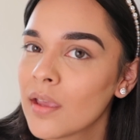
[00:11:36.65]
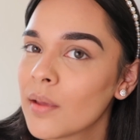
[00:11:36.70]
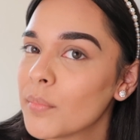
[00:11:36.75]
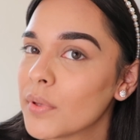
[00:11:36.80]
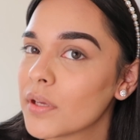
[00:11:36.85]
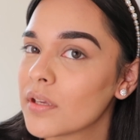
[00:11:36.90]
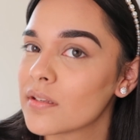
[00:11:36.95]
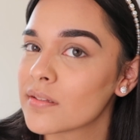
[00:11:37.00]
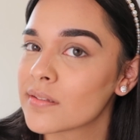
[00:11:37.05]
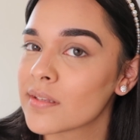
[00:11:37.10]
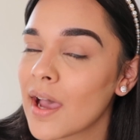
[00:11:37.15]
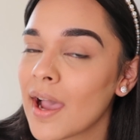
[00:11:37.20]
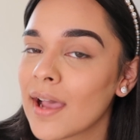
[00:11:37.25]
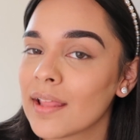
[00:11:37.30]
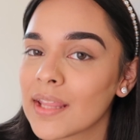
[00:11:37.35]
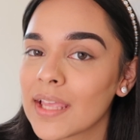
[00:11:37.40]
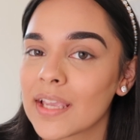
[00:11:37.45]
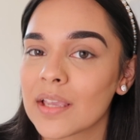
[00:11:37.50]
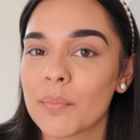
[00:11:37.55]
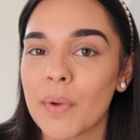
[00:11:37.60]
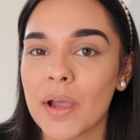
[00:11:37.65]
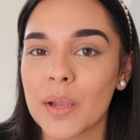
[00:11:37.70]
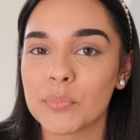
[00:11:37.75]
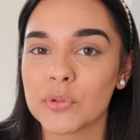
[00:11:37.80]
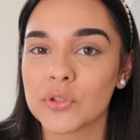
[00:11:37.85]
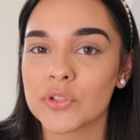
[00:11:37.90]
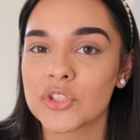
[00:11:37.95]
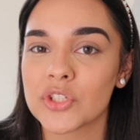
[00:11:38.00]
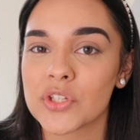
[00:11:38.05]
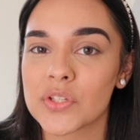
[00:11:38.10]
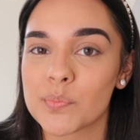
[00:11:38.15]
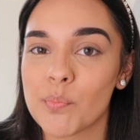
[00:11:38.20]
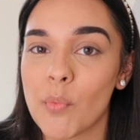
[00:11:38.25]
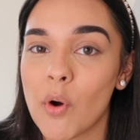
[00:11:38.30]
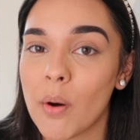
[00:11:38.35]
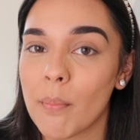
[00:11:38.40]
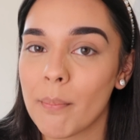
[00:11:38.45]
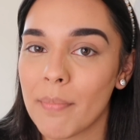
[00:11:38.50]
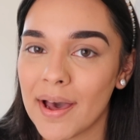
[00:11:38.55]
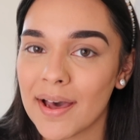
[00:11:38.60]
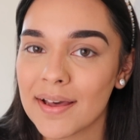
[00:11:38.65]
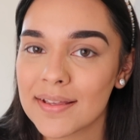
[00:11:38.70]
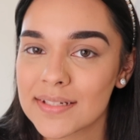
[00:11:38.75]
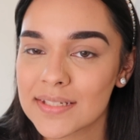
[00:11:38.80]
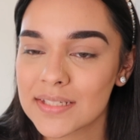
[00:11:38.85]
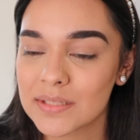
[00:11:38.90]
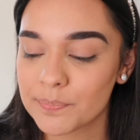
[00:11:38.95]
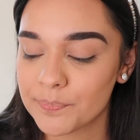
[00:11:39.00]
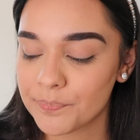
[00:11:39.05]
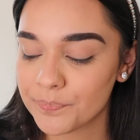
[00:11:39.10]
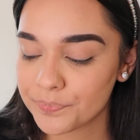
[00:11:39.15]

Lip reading: because I like my blushes more matte.